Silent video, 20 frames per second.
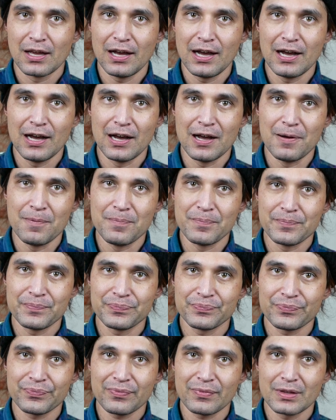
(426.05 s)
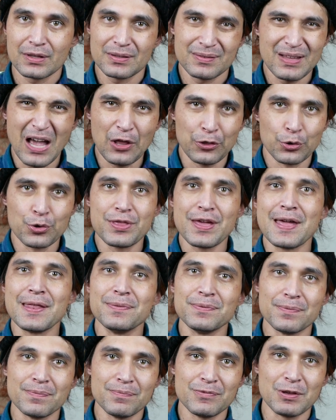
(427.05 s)
other
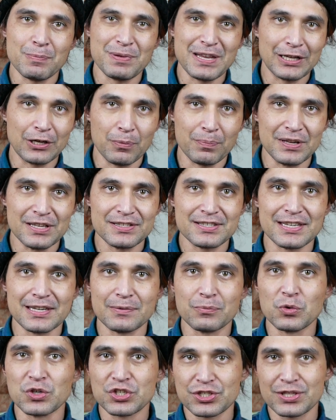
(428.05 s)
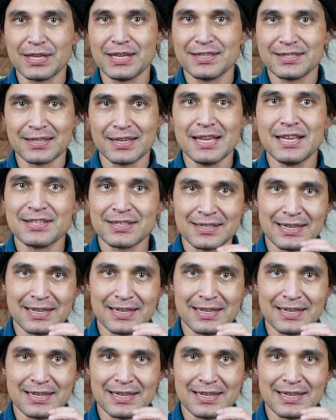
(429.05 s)
than the Pico PC, which is a